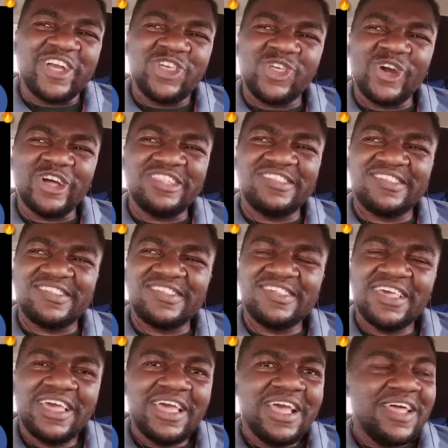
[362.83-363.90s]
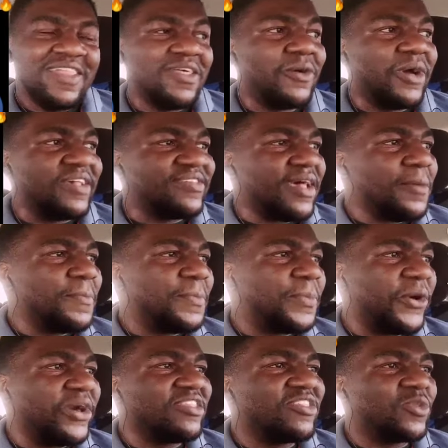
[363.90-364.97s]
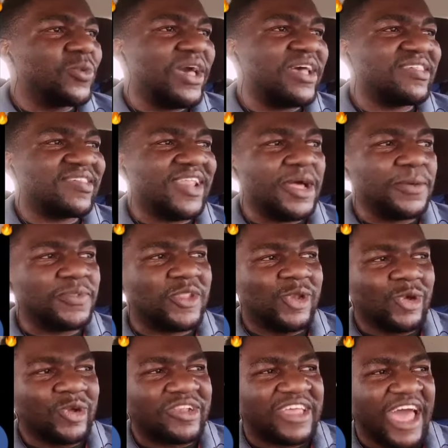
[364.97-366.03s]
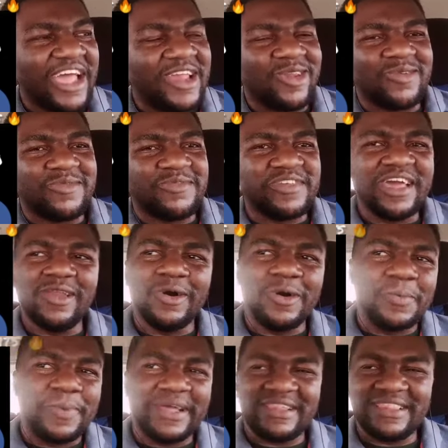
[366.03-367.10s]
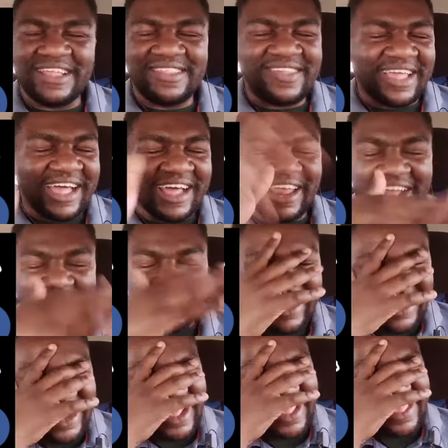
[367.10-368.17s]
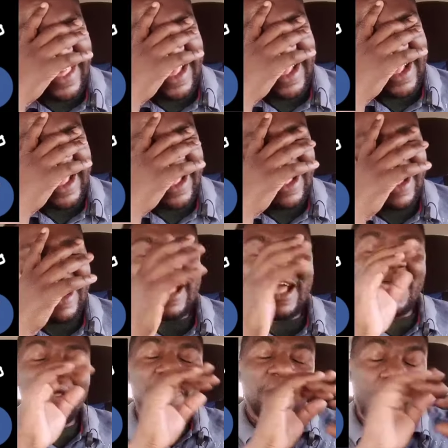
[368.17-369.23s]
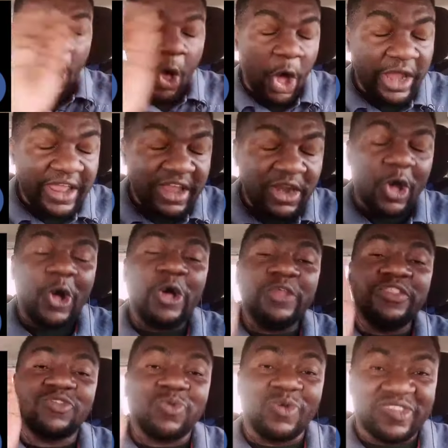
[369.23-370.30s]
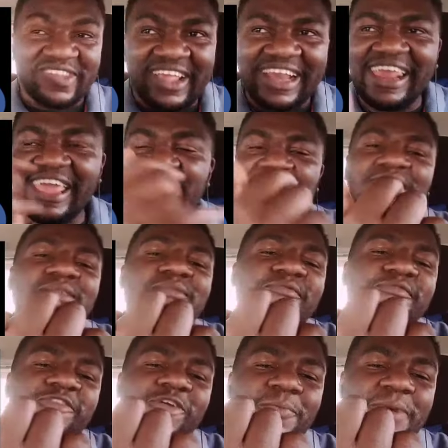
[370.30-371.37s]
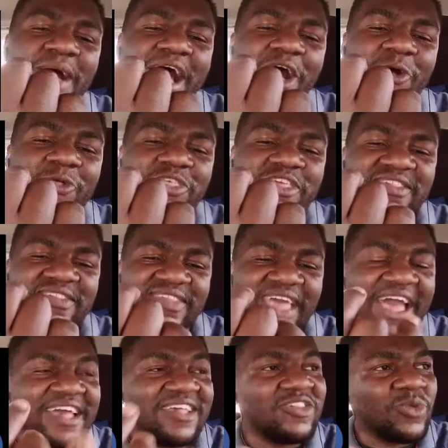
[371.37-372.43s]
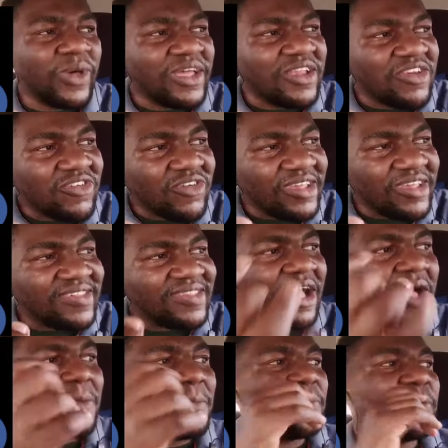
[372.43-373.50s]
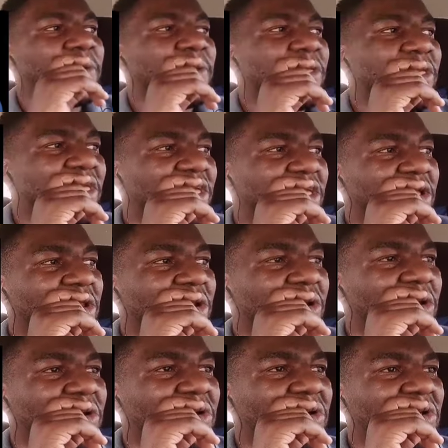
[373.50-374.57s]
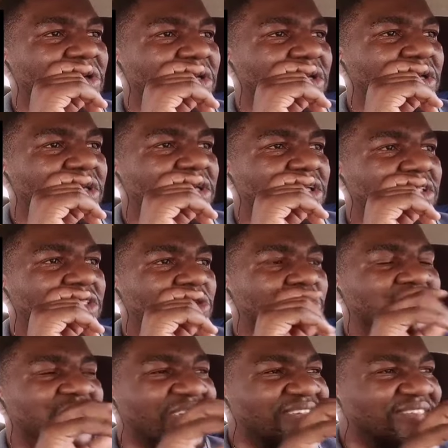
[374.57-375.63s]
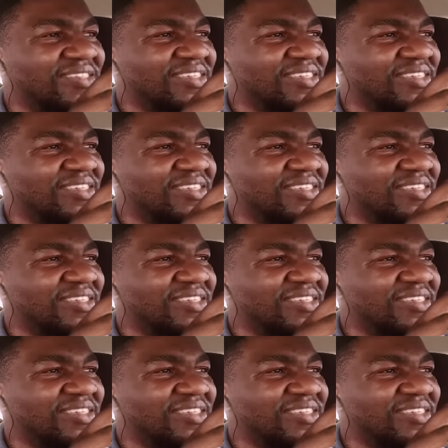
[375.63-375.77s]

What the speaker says: shots. There were some points where Slav looked kind of yellow, but that's a color grading thing. All in all, this was clean from how these guys were dressed up, you know, to just